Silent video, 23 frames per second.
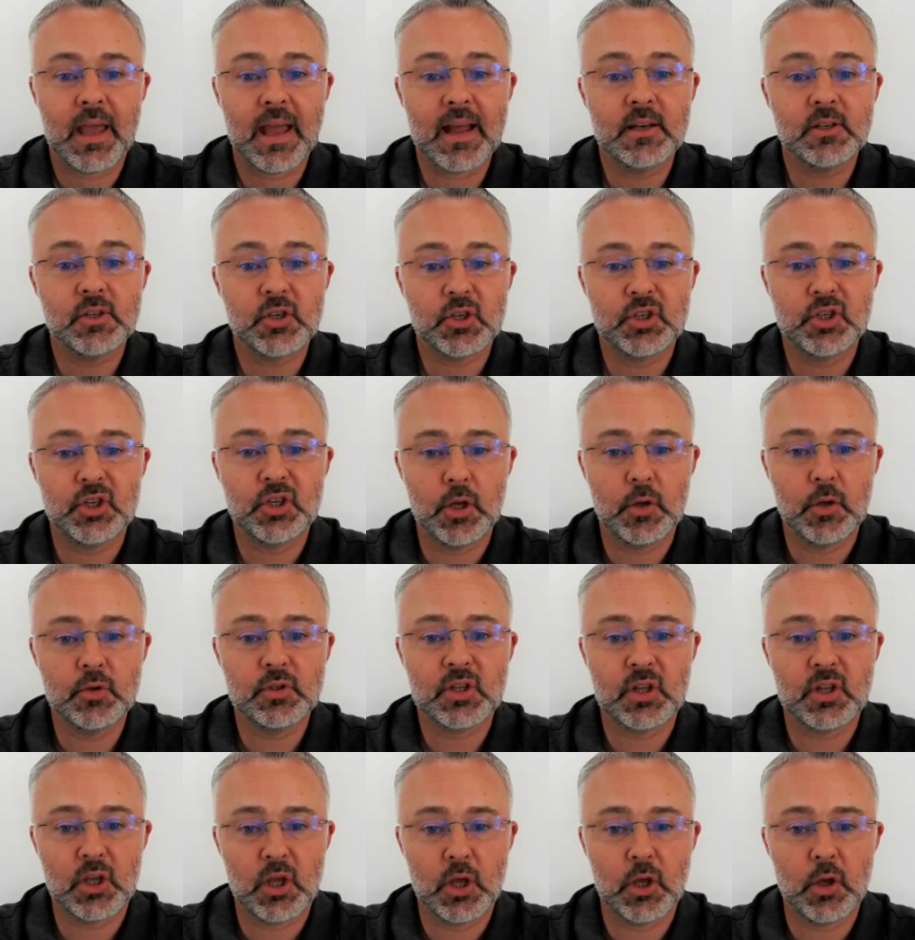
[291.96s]
can just use
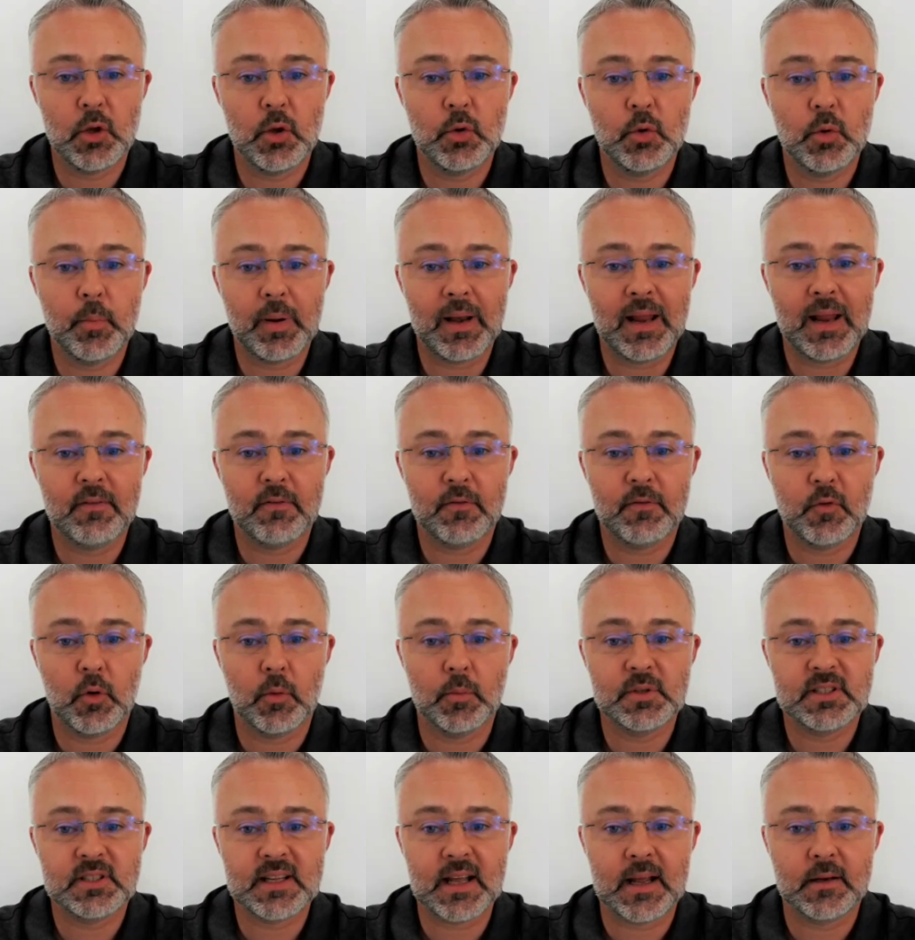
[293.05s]
the Hue
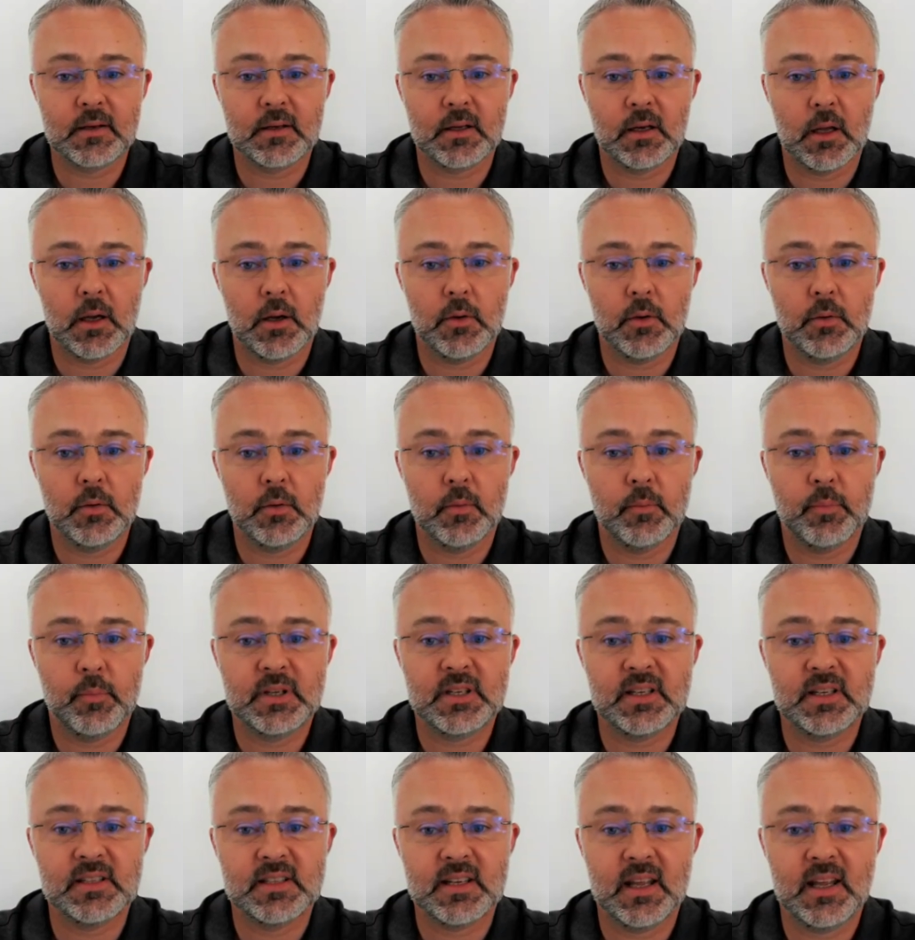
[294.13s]
platform standalone,
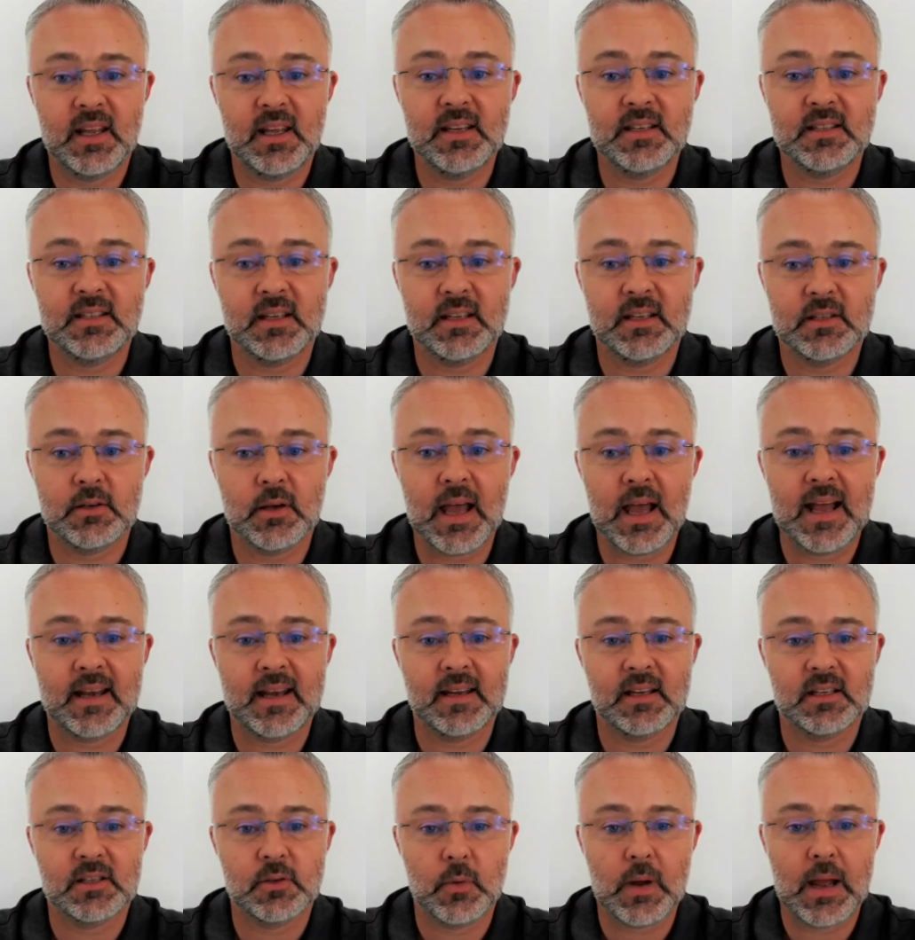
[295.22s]
but it's easy to add
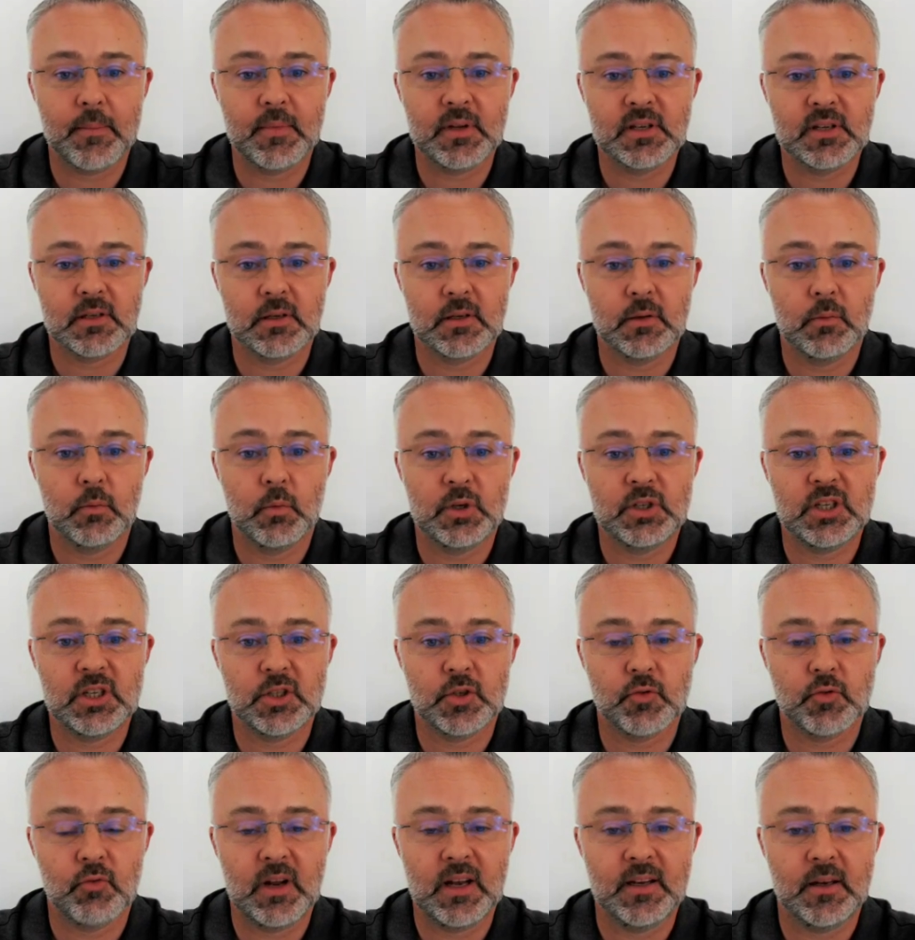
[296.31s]
it to Amazon, which
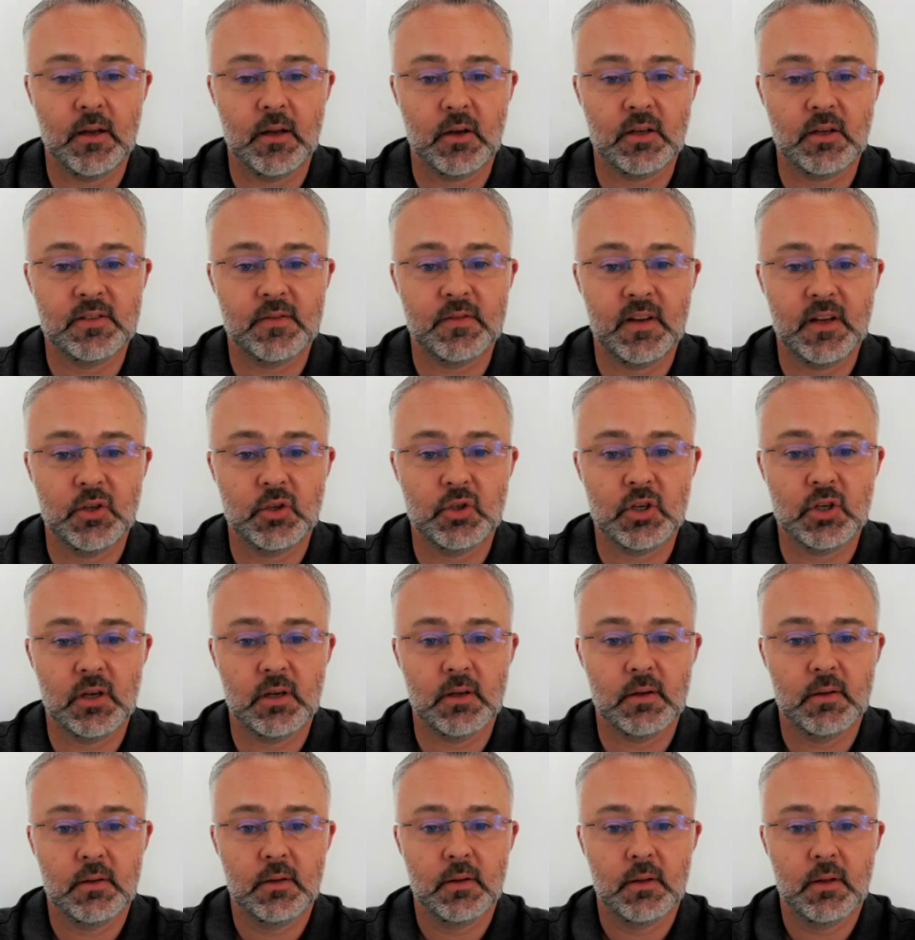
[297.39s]
is a really nice feature.
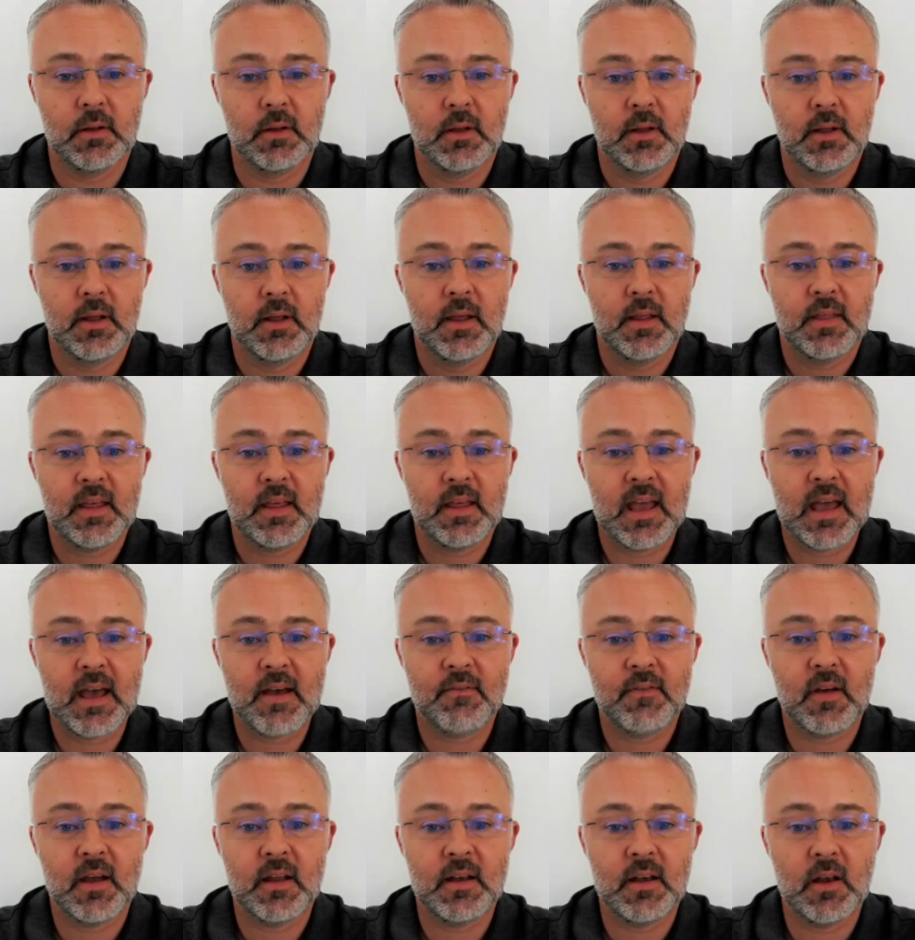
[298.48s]
They
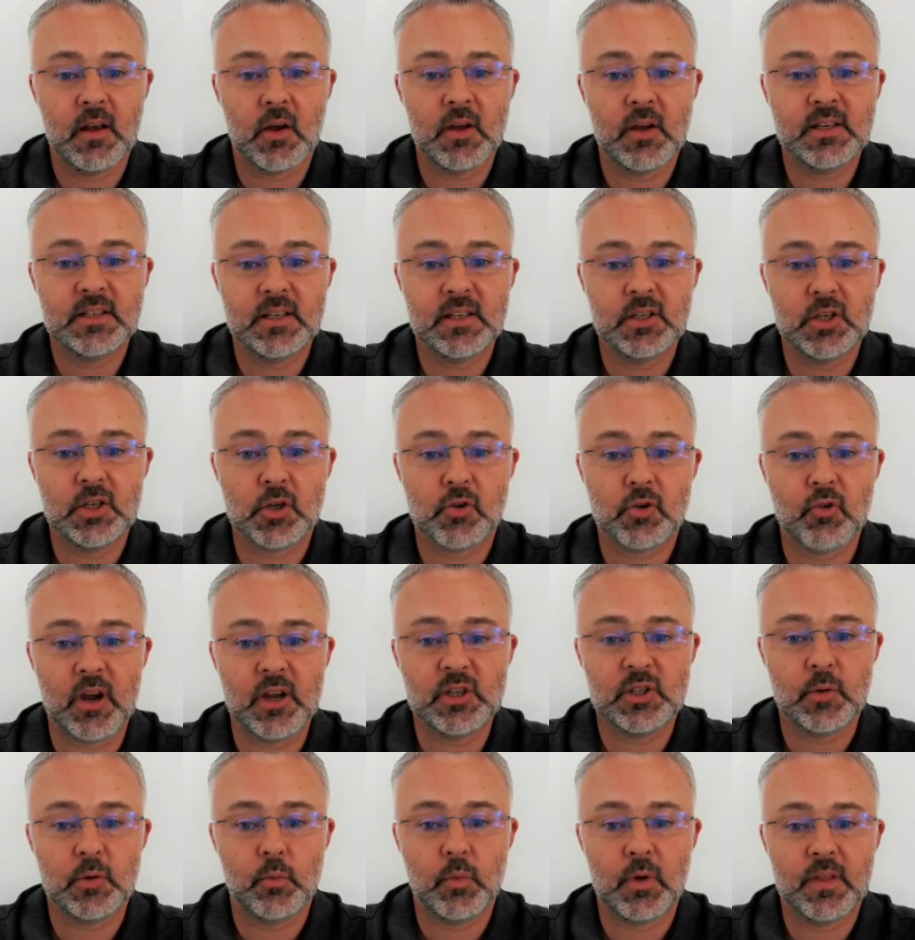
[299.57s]
have a nice
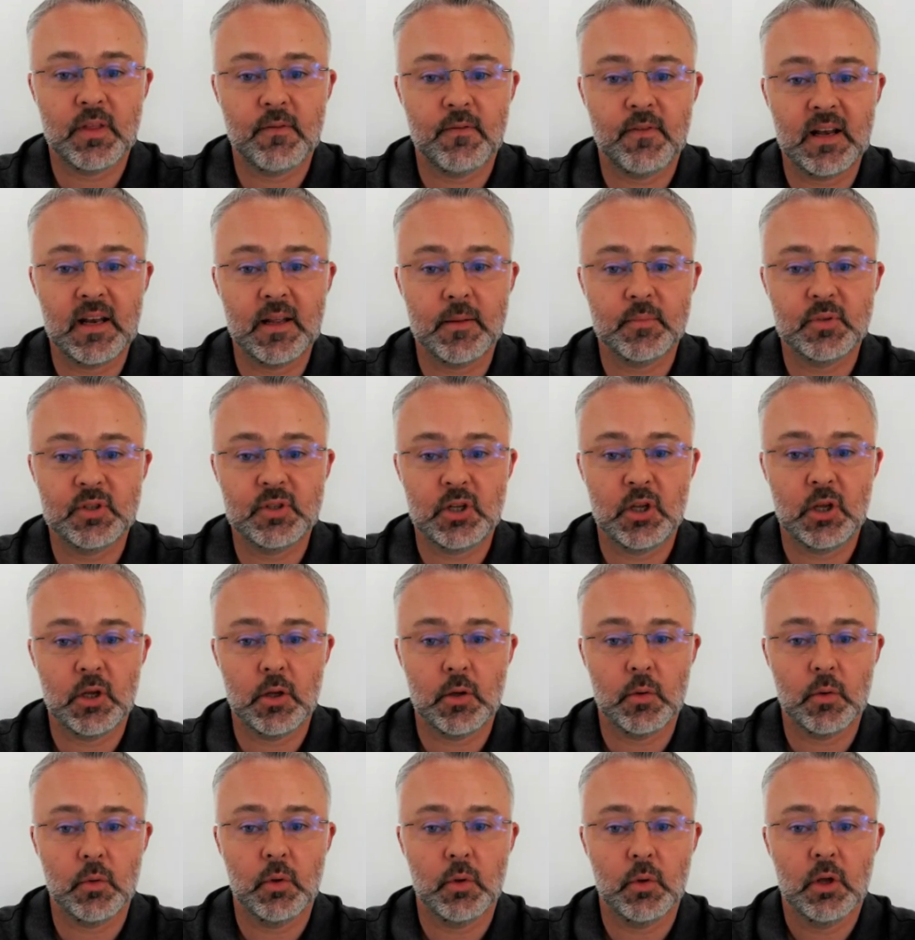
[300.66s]
integration with Philips
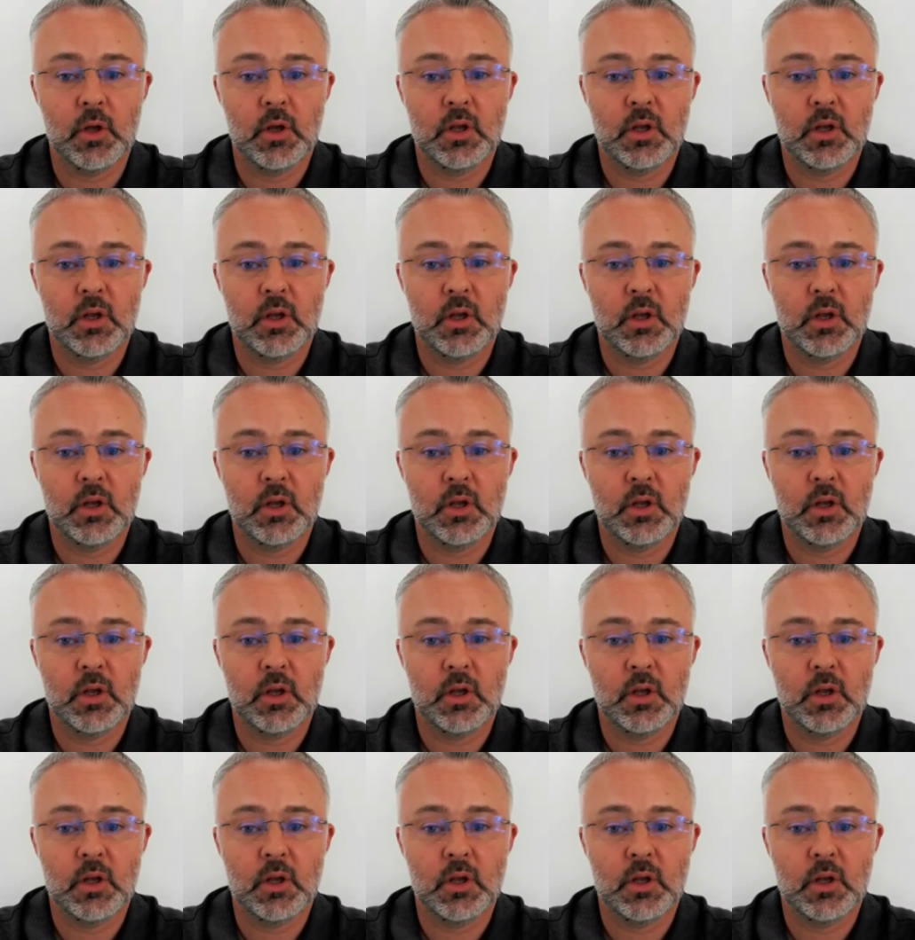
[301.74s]
Hue.